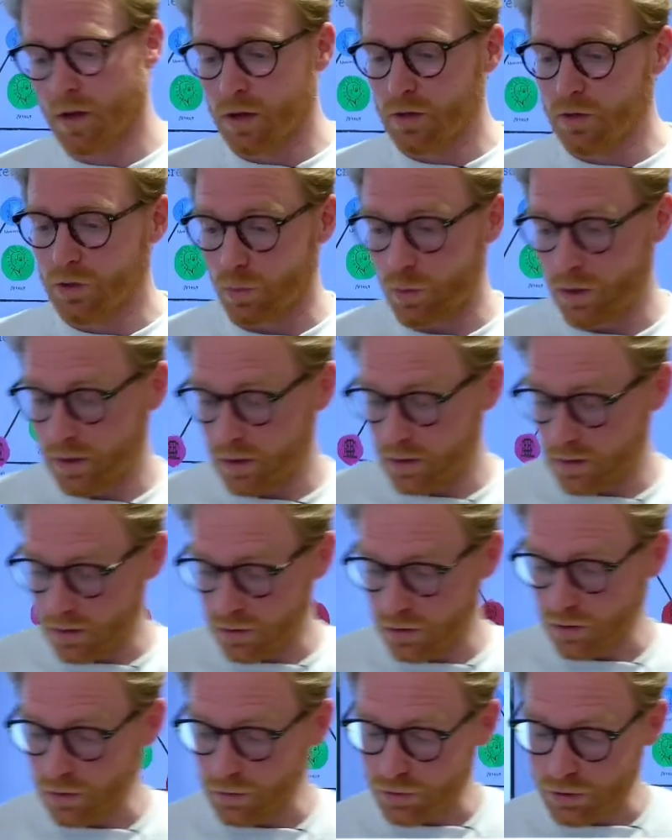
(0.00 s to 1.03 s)
So what does our
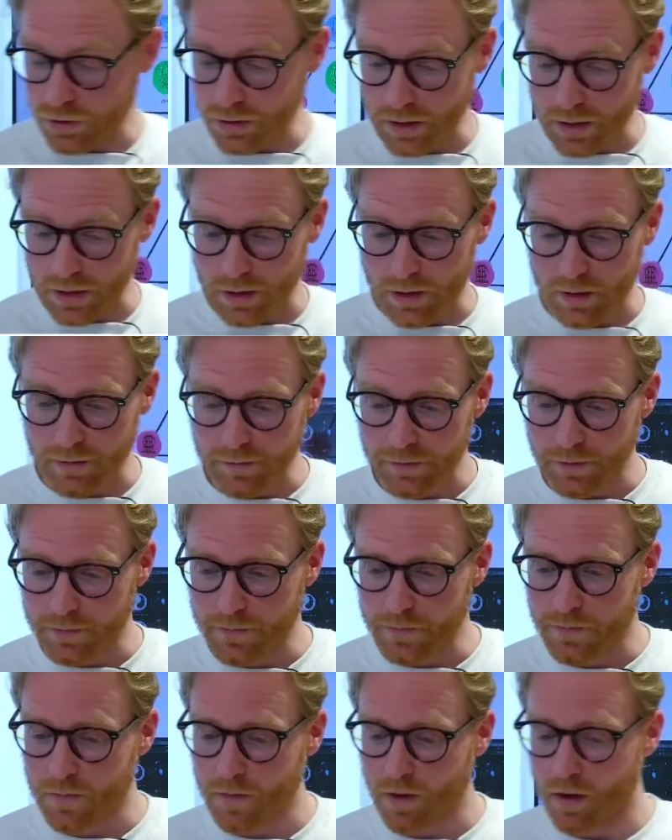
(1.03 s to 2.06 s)
solution then offer?
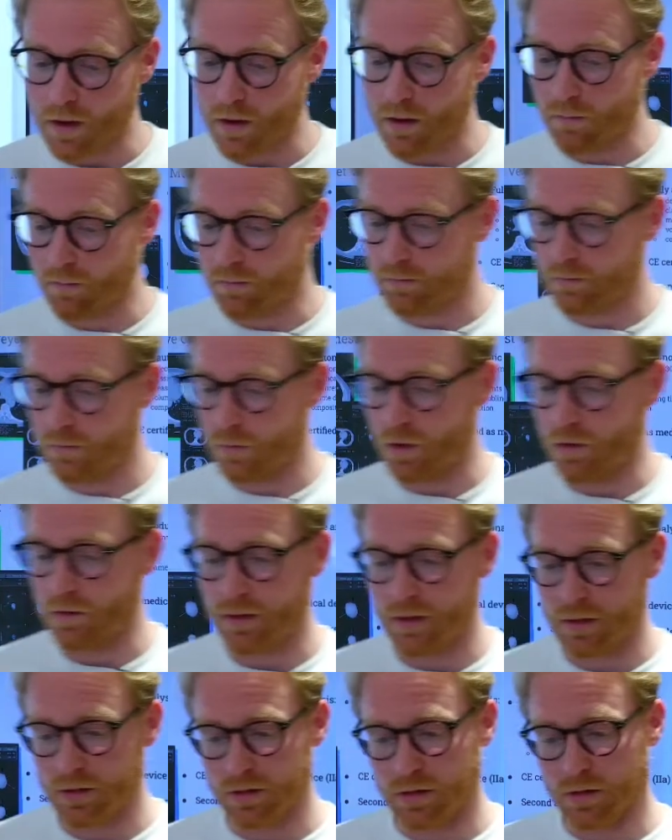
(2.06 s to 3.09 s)
Well,
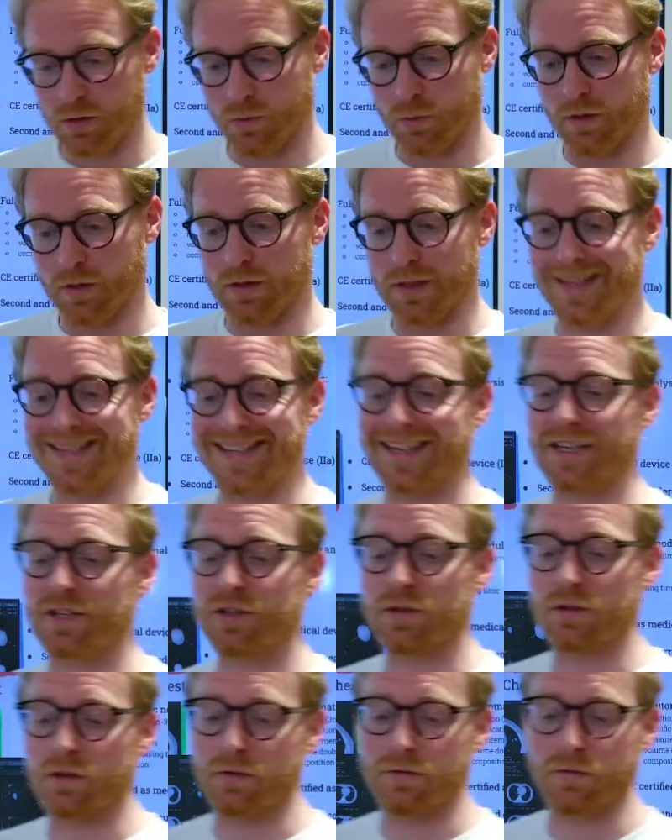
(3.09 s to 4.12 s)
it starts with
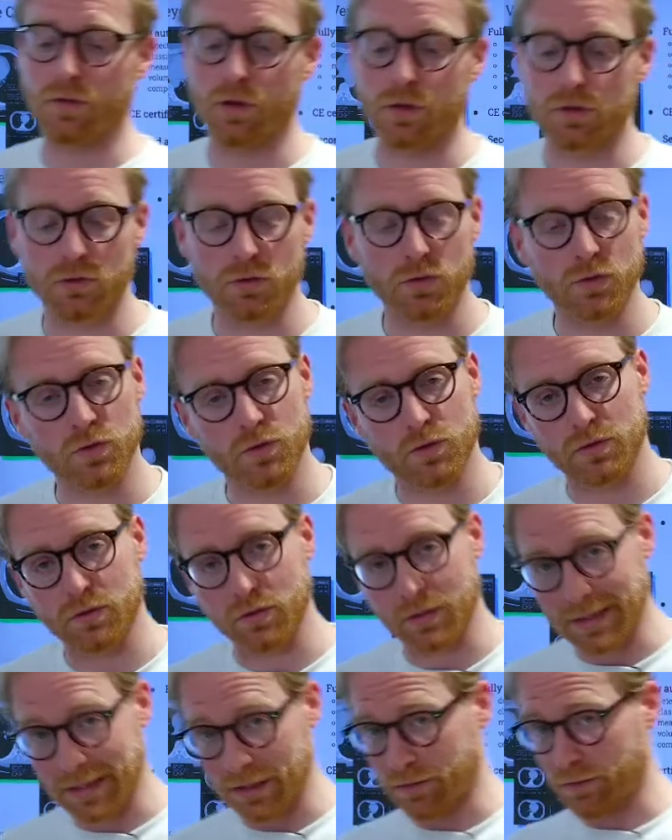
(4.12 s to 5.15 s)
detection of nodules,
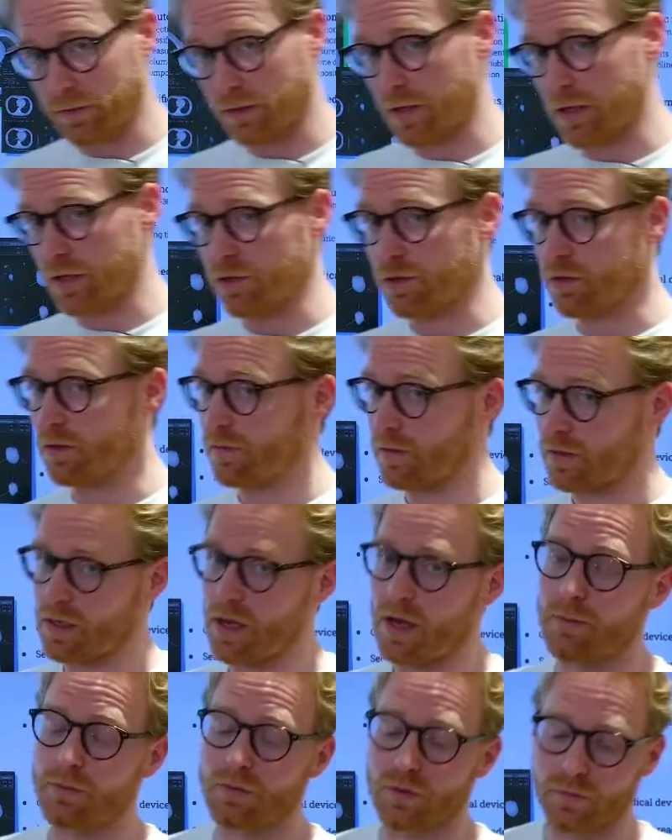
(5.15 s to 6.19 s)
classification of the
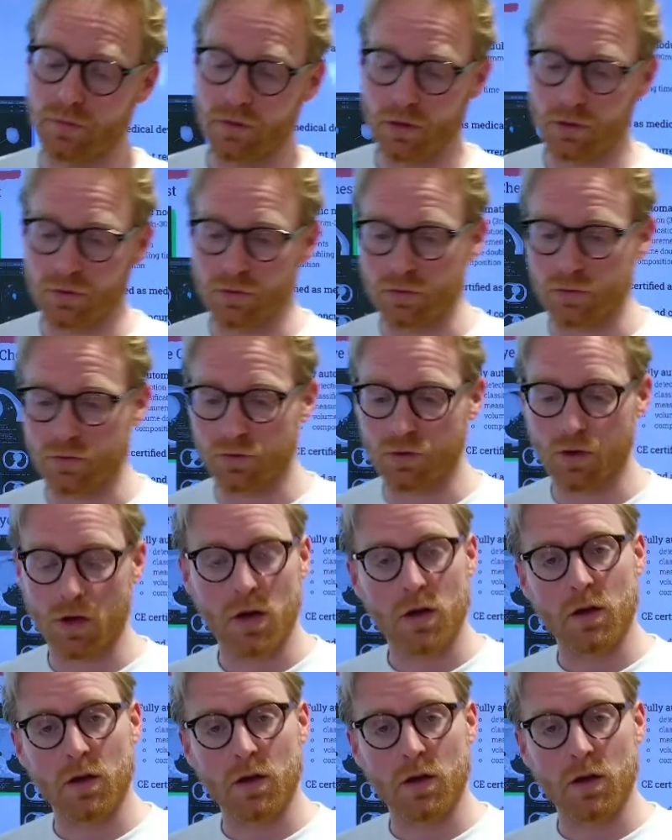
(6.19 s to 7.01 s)
types of nodules,